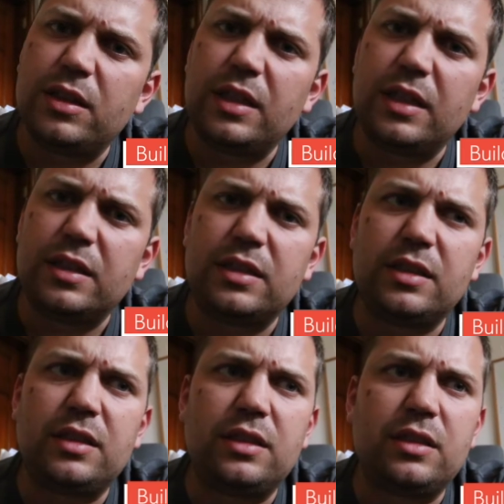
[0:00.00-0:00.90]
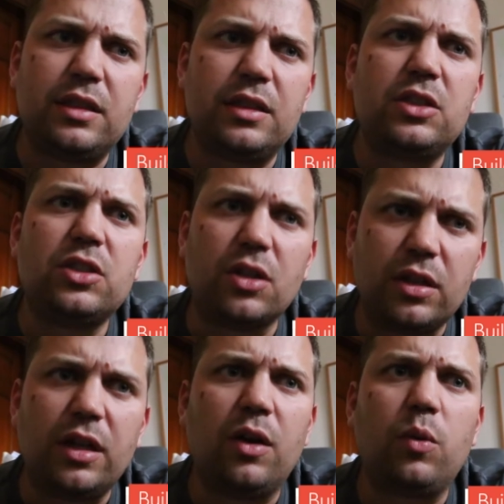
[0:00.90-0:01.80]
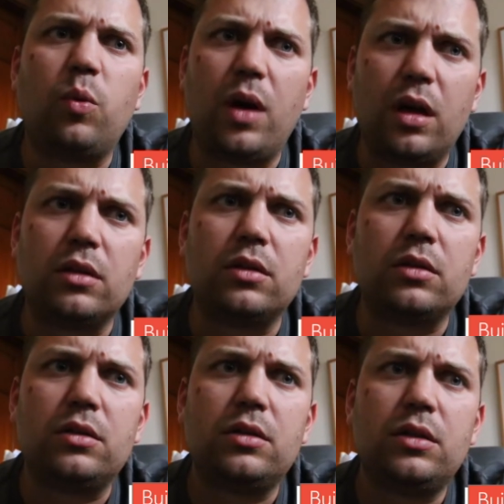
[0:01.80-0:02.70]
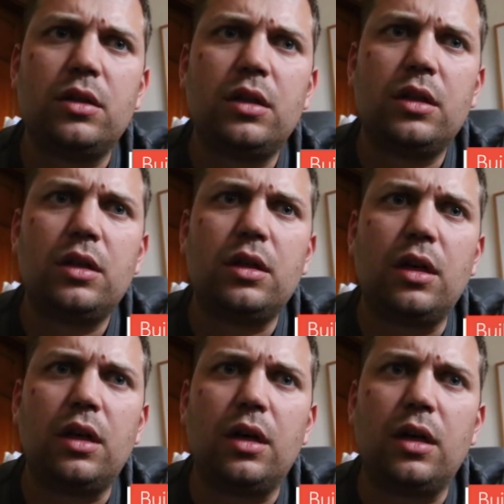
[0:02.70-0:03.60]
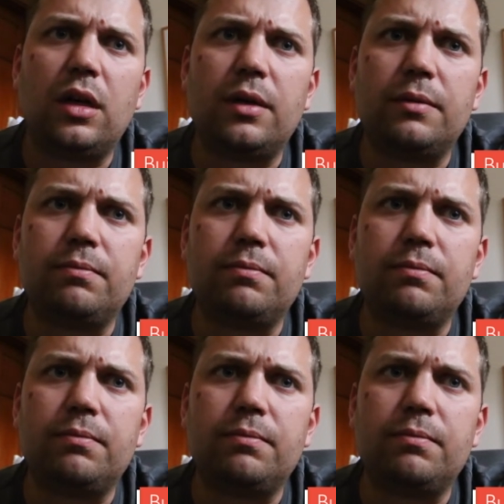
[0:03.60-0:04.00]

It started out well, but